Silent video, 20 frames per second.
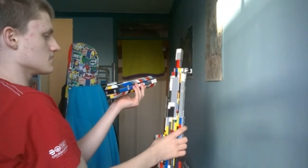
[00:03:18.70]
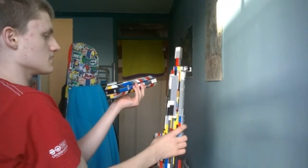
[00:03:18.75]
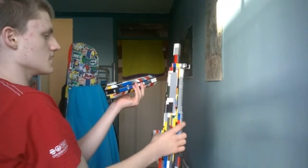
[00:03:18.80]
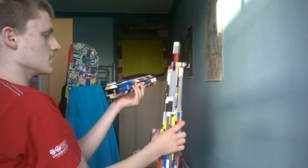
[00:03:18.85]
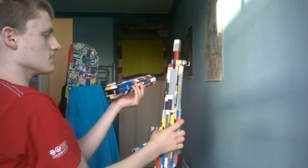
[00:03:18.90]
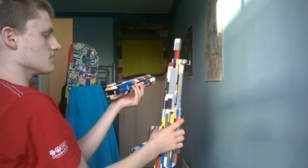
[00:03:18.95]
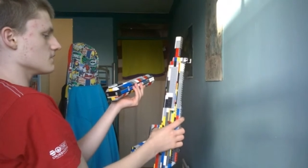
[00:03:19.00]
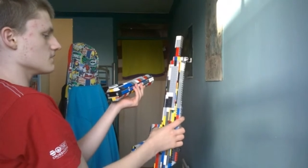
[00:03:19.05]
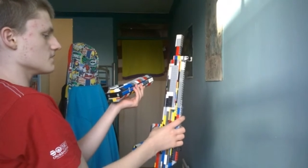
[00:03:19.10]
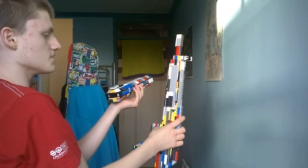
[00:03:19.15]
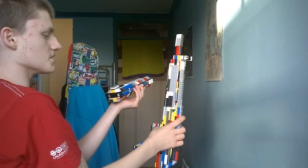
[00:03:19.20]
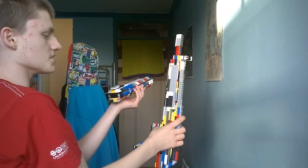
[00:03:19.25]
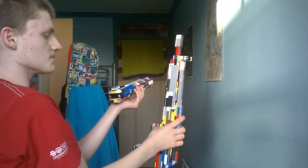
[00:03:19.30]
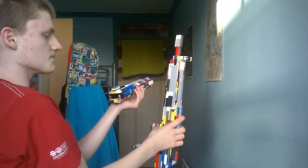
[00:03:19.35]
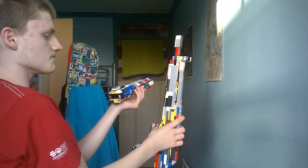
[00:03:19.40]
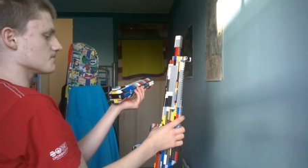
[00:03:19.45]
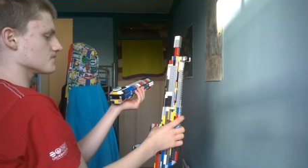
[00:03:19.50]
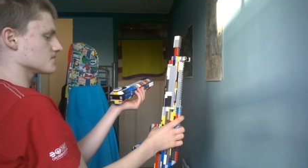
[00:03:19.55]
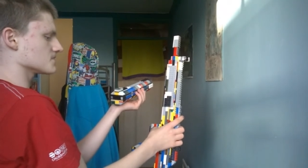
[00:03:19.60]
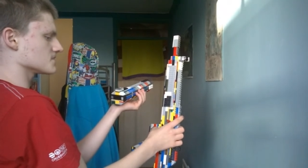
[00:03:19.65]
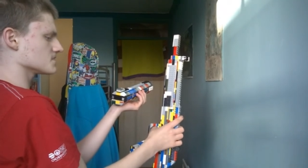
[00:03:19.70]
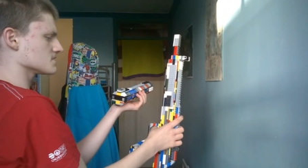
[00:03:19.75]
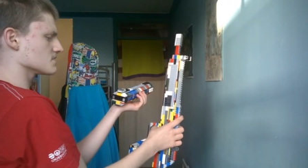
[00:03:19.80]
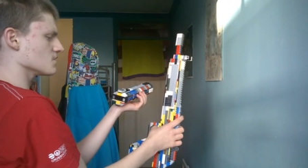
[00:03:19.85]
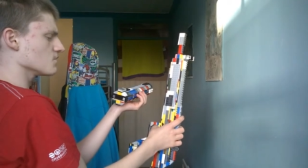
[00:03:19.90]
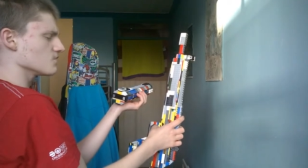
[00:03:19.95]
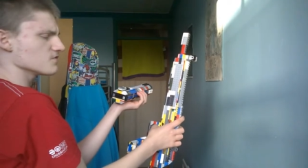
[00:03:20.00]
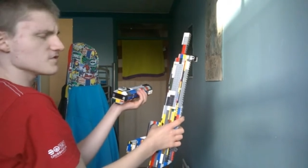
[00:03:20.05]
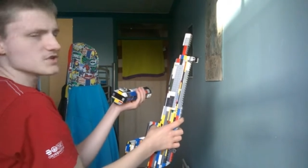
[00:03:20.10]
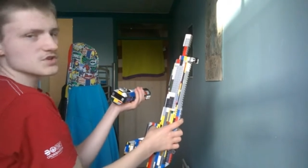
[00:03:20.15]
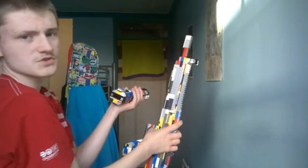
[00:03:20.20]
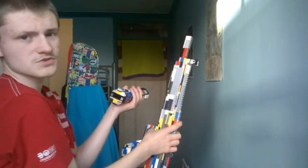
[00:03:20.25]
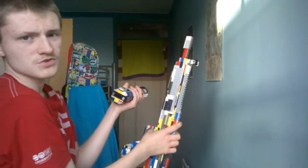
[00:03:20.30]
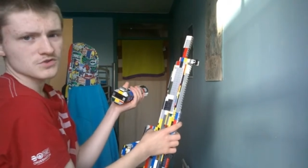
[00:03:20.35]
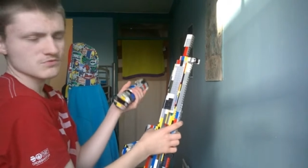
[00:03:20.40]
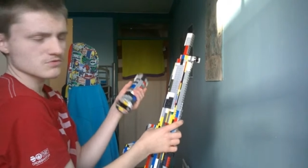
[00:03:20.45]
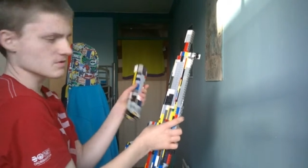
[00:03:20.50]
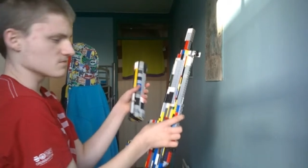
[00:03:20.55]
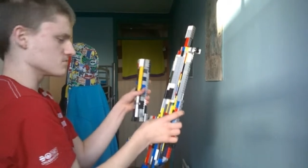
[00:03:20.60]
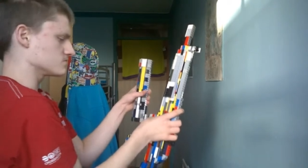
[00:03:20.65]
Either way, hopefully you
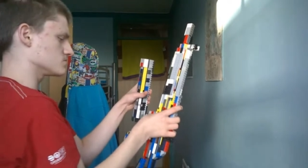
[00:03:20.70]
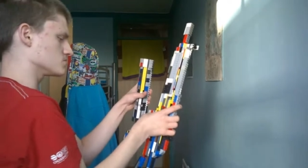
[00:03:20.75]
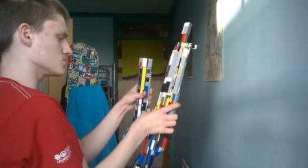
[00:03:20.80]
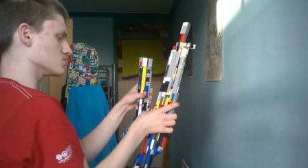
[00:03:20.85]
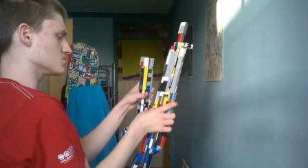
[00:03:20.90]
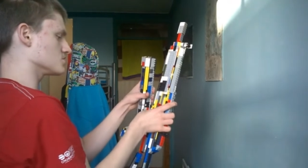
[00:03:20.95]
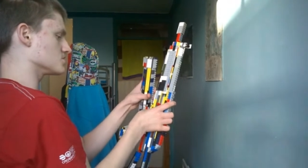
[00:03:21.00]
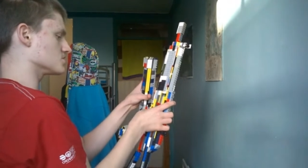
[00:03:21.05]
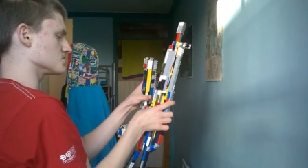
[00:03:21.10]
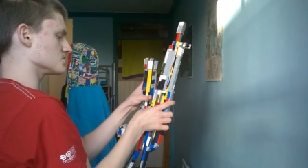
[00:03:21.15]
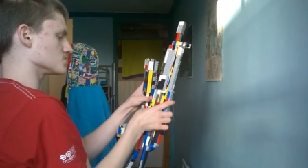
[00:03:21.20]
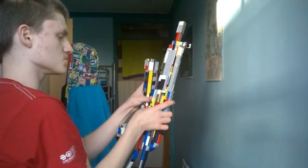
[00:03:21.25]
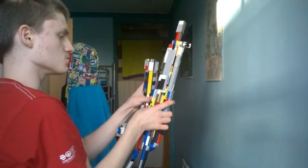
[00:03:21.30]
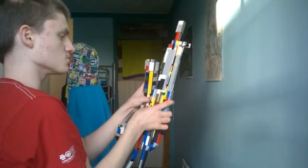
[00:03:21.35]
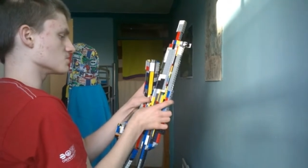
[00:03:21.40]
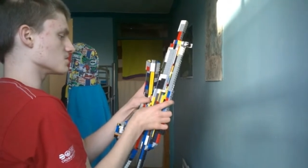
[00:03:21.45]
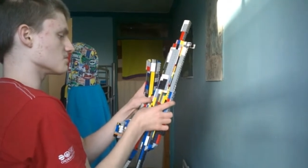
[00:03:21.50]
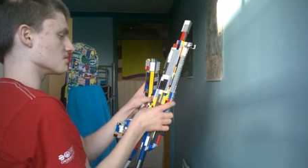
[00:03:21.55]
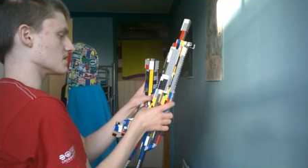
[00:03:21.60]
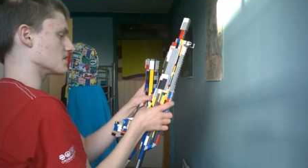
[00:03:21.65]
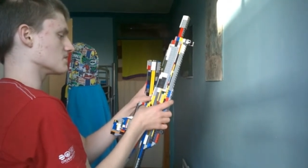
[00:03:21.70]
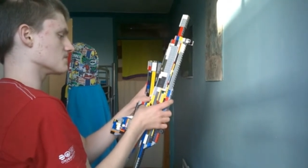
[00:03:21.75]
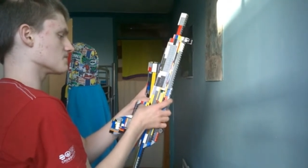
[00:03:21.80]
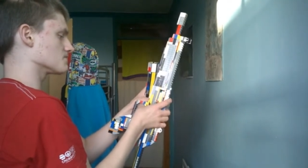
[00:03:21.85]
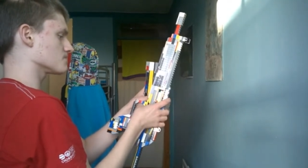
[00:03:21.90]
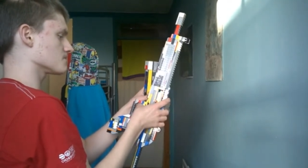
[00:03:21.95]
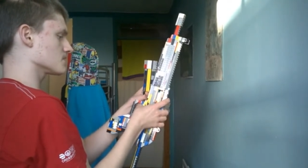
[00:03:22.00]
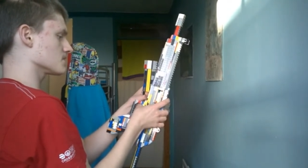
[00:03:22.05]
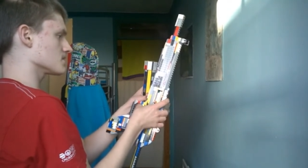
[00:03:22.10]
know what I'm trying to talk about.